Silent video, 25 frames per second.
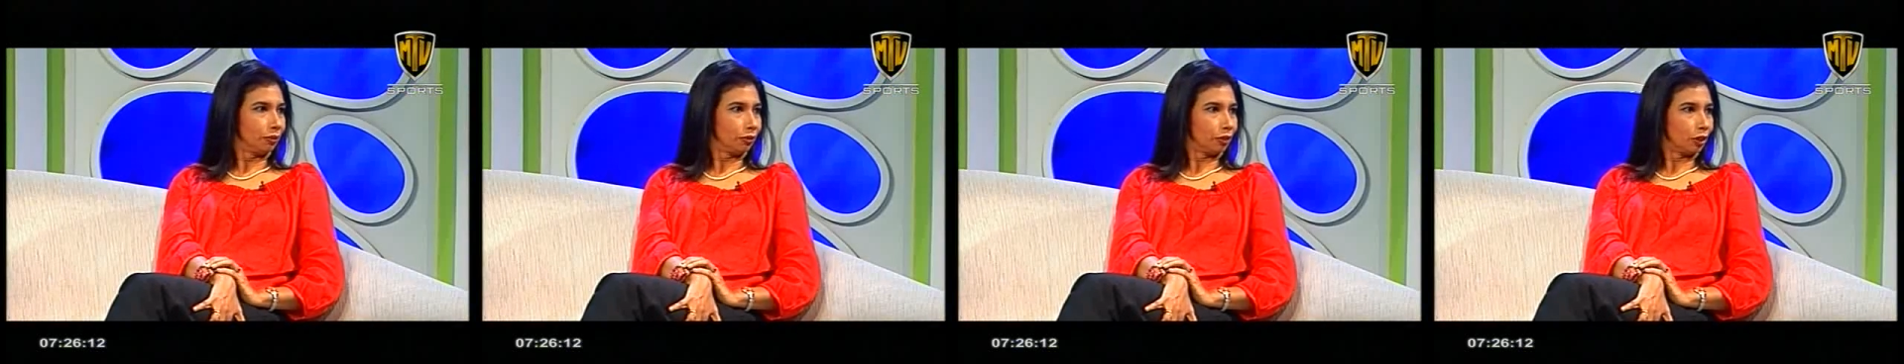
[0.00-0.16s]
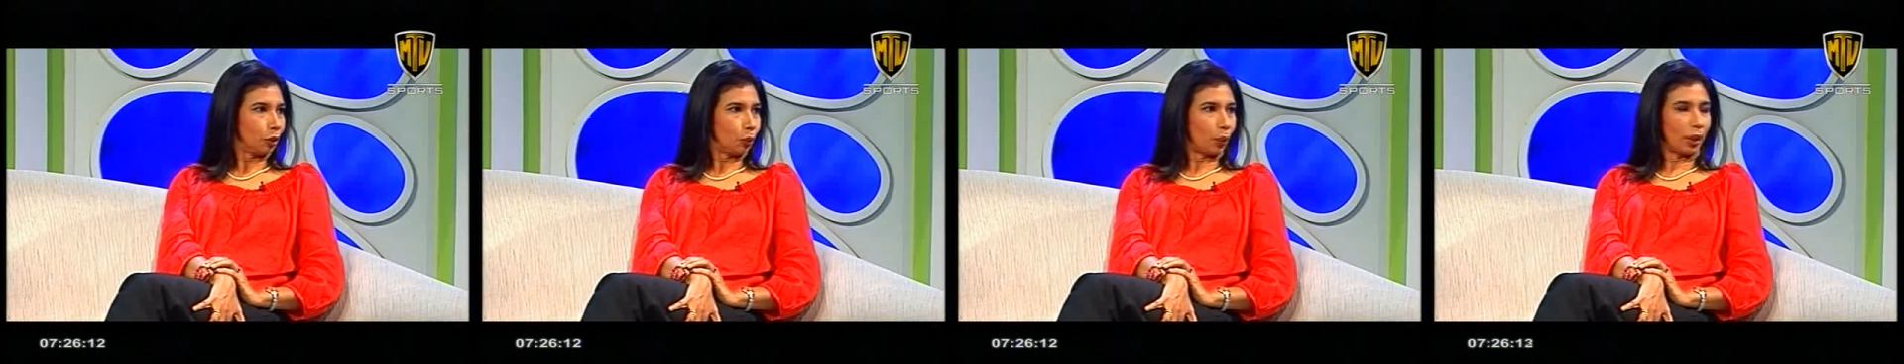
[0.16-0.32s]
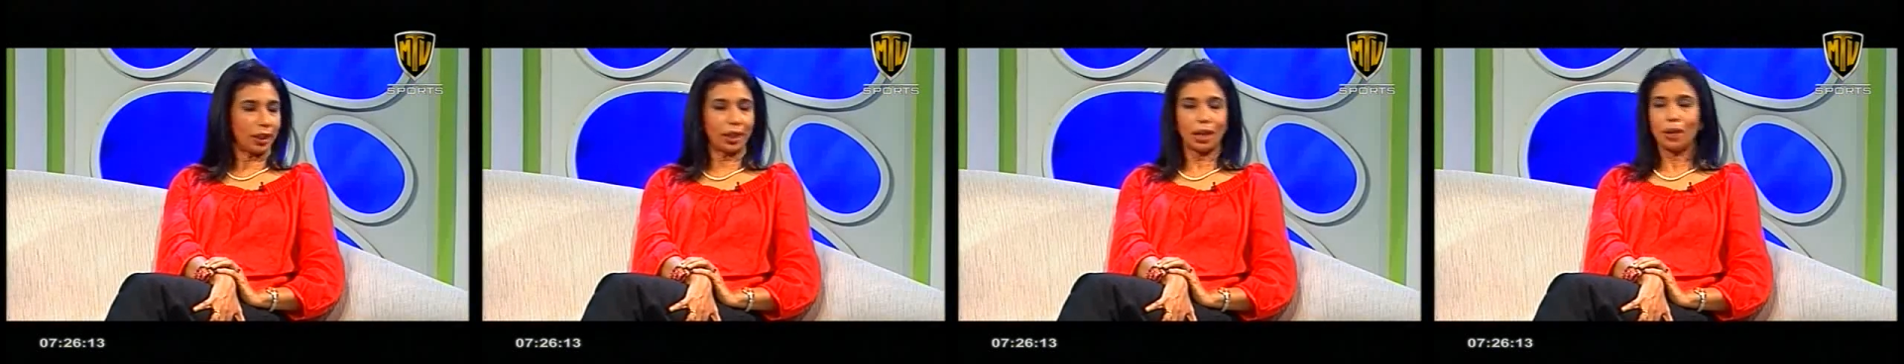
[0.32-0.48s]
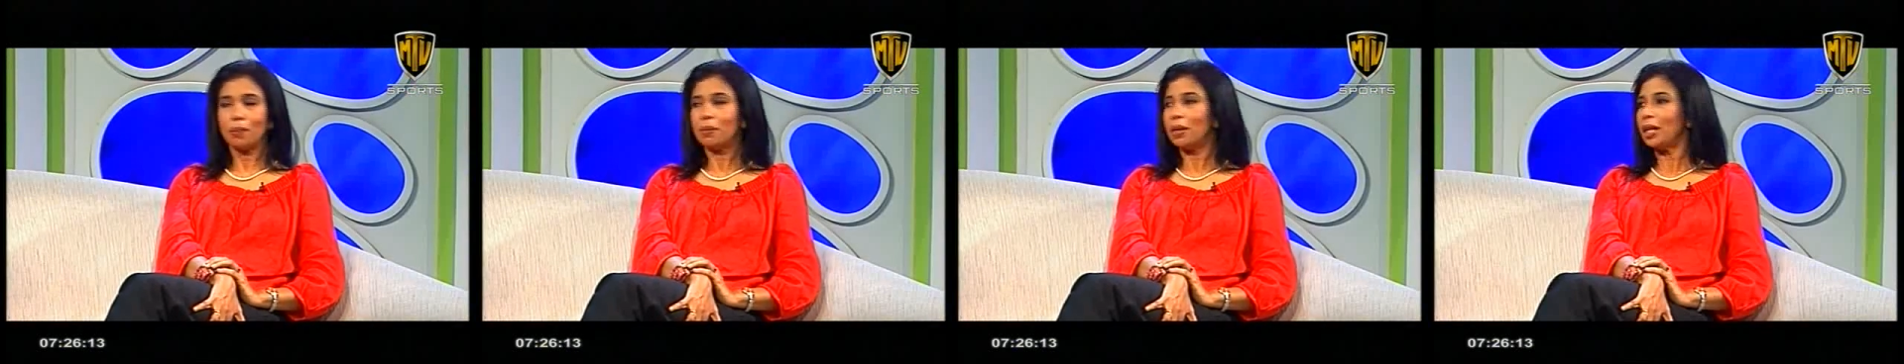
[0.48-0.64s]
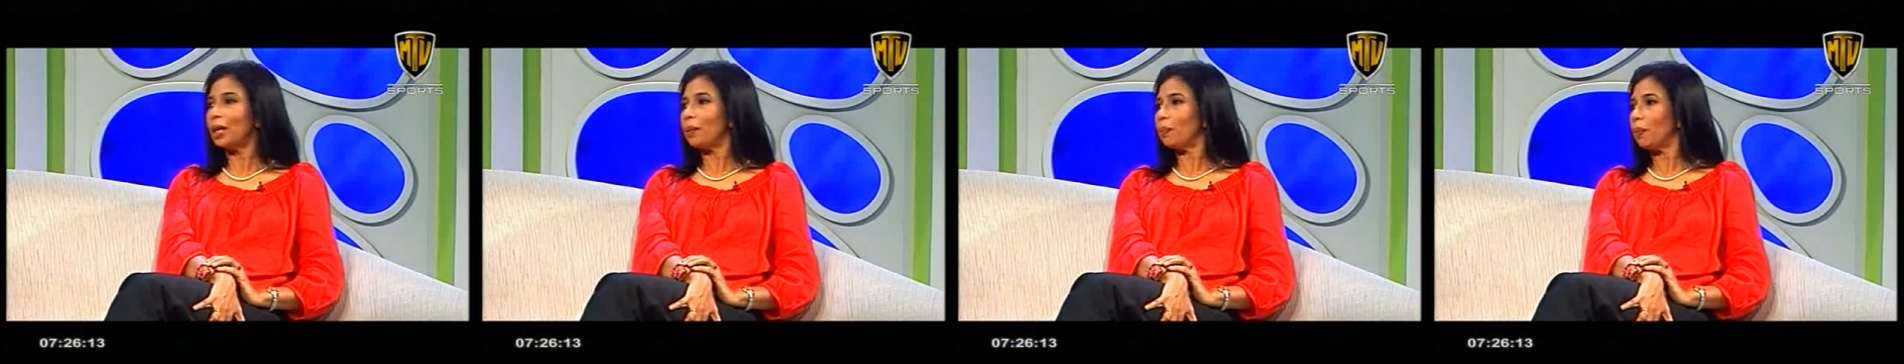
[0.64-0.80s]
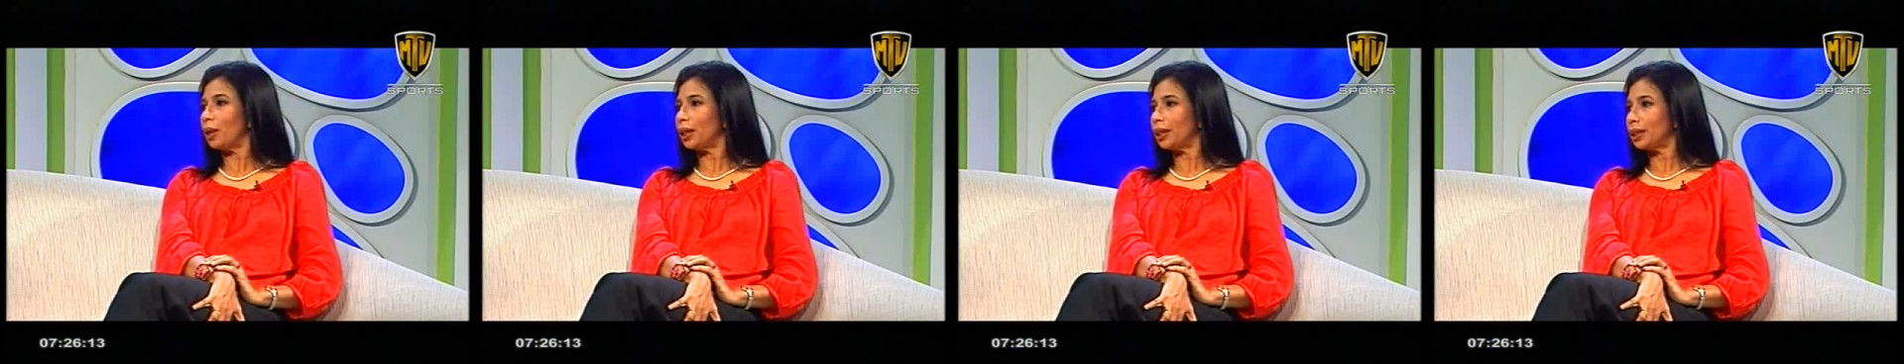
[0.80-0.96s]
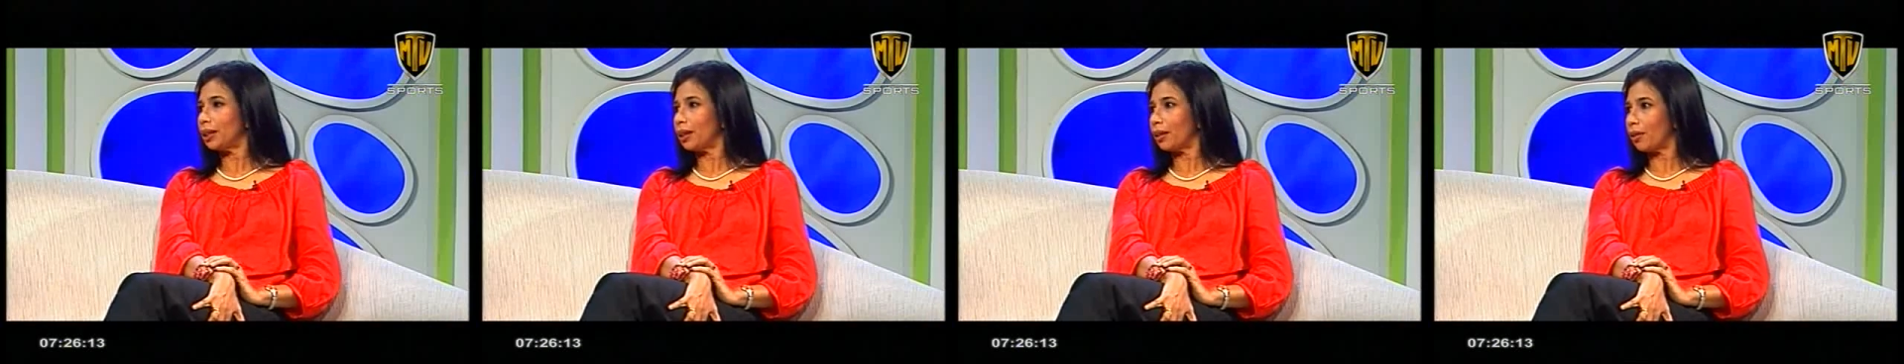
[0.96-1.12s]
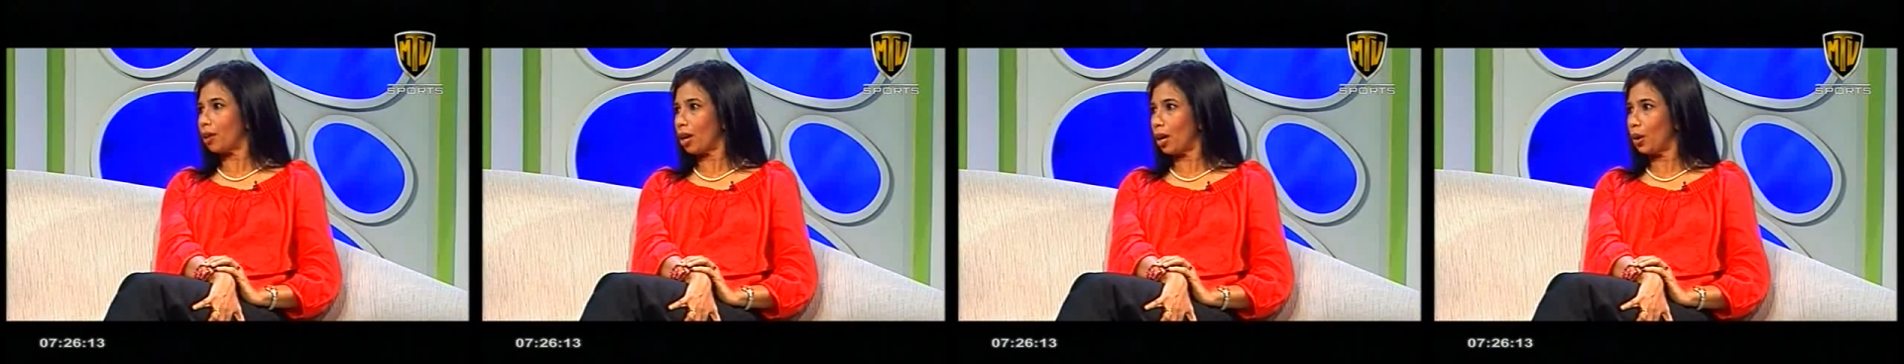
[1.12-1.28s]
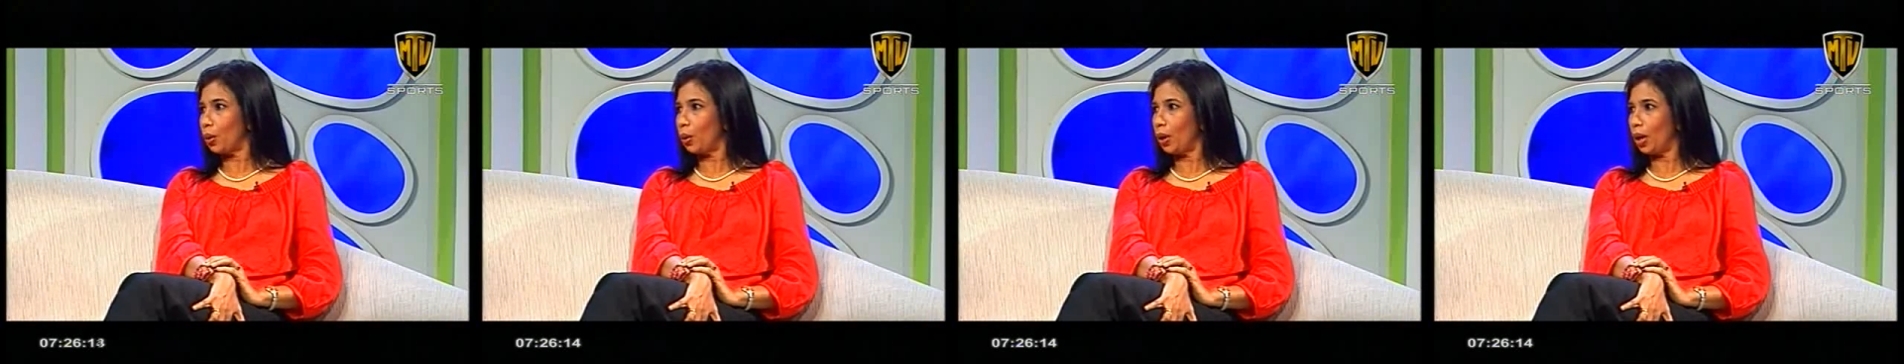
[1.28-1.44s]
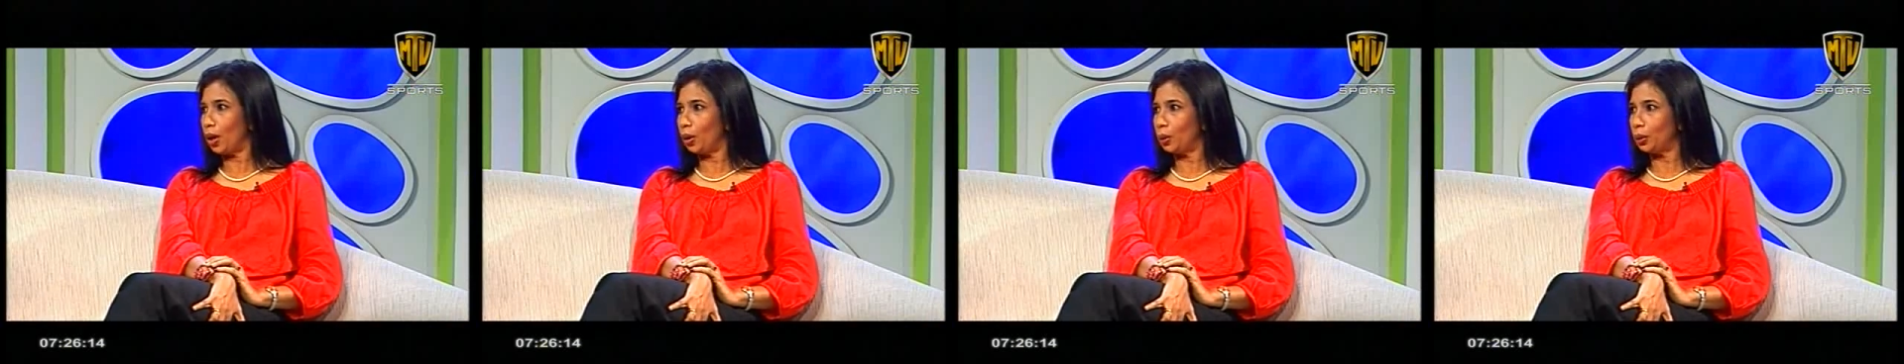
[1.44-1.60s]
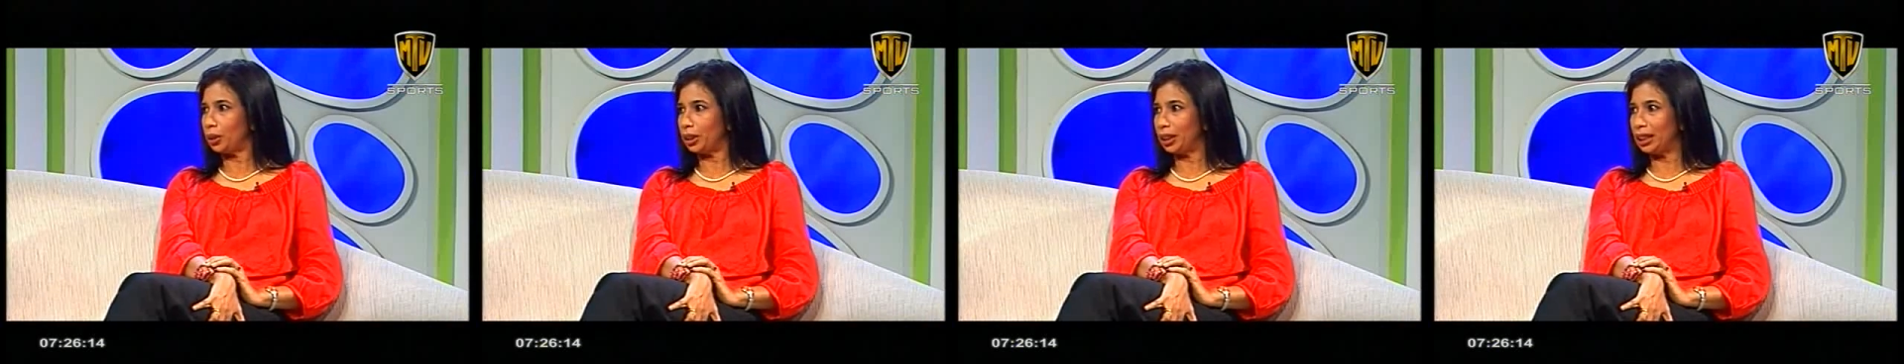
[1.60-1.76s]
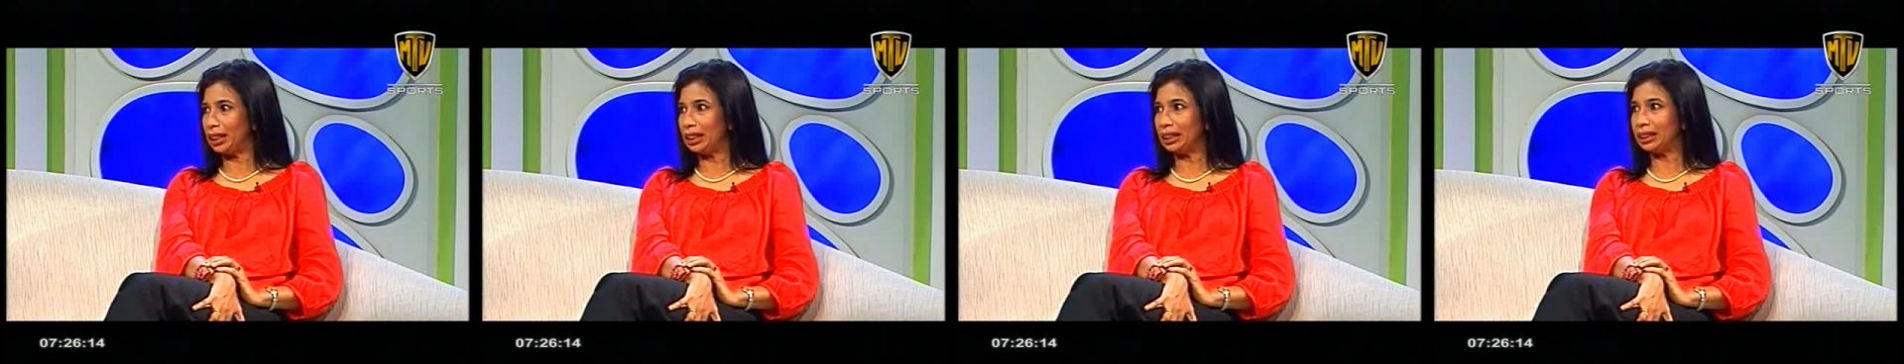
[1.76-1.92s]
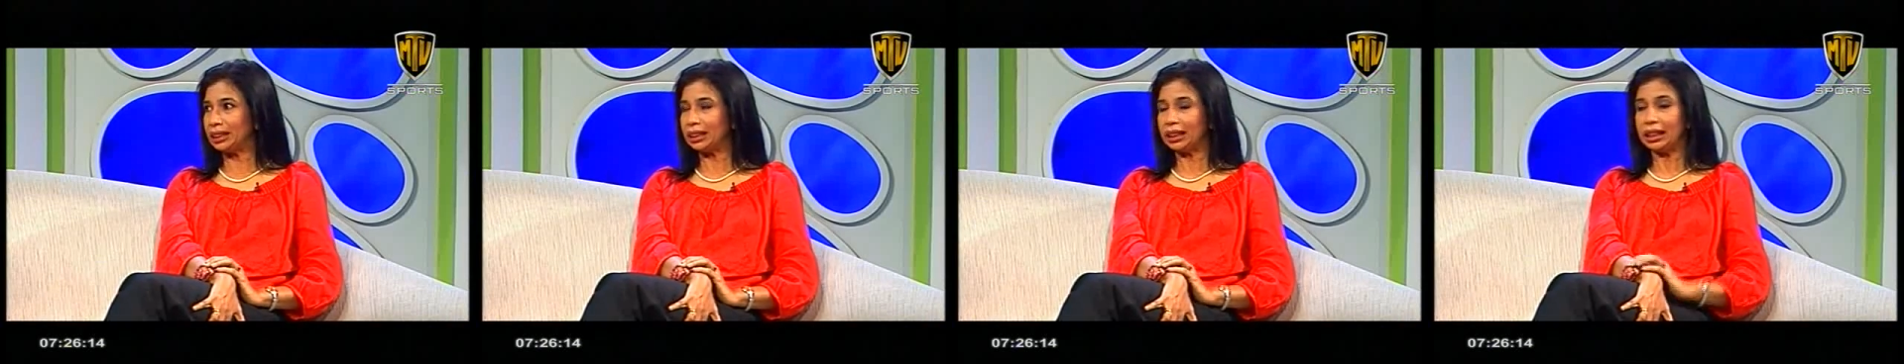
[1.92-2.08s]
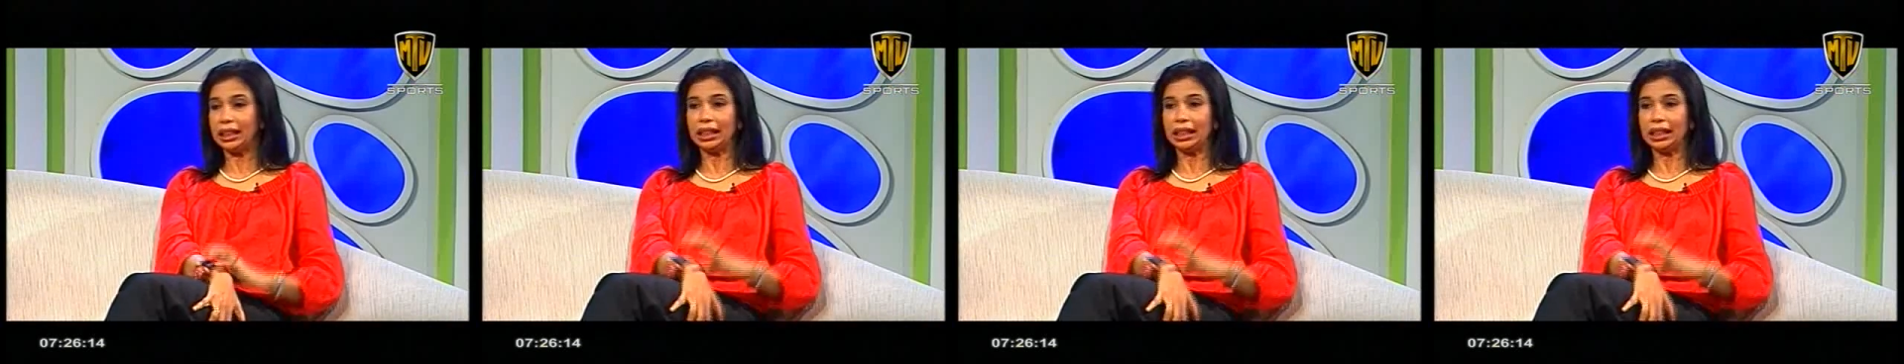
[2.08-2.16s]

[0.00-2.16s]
What I mean by crowd out is